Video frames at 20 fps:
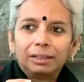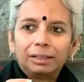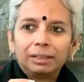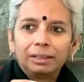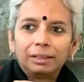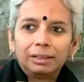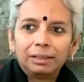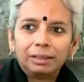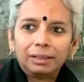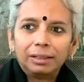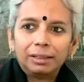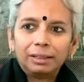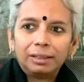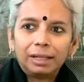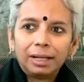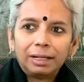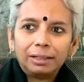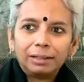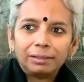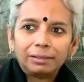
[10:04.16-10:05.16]

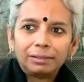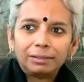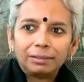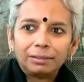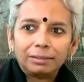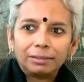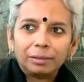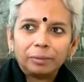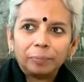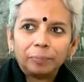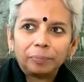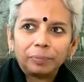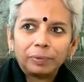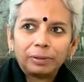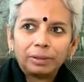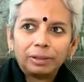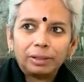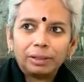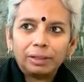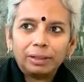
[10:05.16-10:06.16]
that
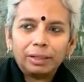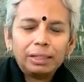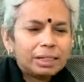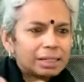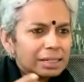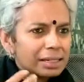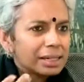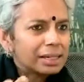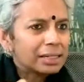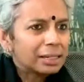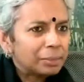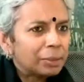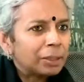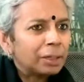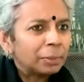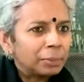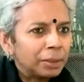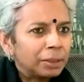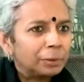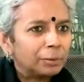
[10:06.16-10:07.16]
in a sense they
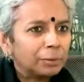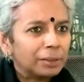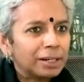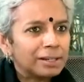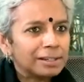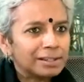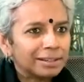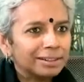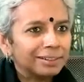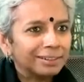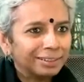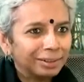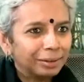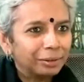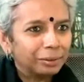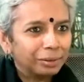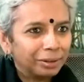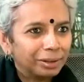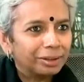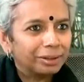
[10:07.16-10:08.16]
become an equalizer
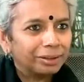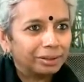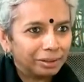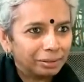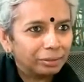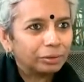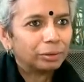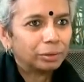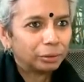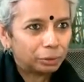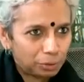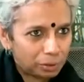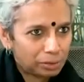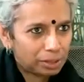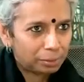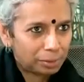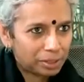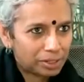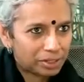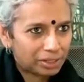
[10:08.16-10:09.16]
to
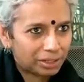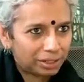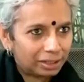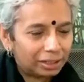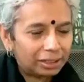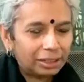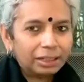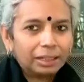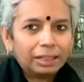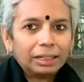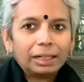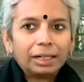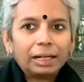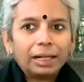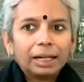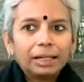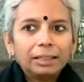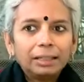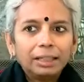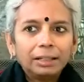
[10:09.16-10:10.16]
some extent,
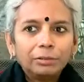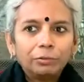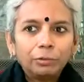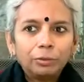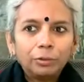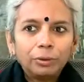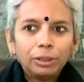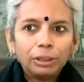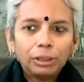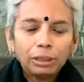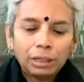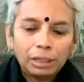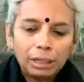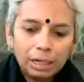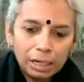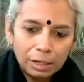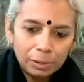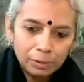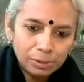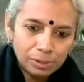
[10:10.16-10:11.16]
and therefore it
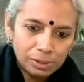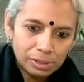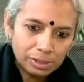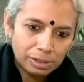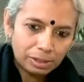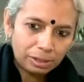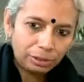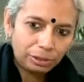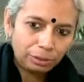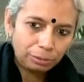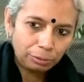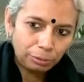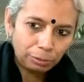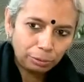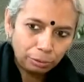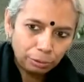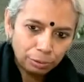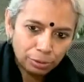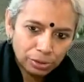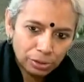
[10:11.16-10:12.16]
allows
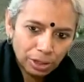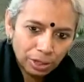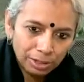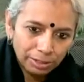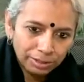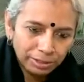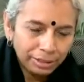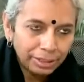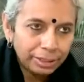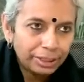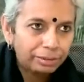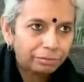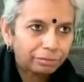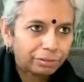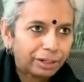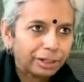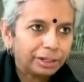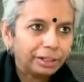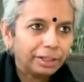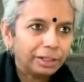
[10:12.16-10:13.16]
you to start
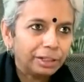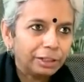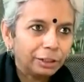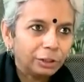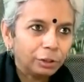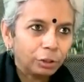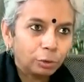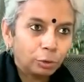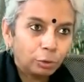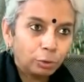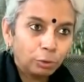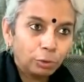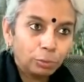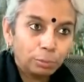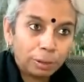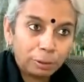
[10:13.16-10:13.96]
redefining your own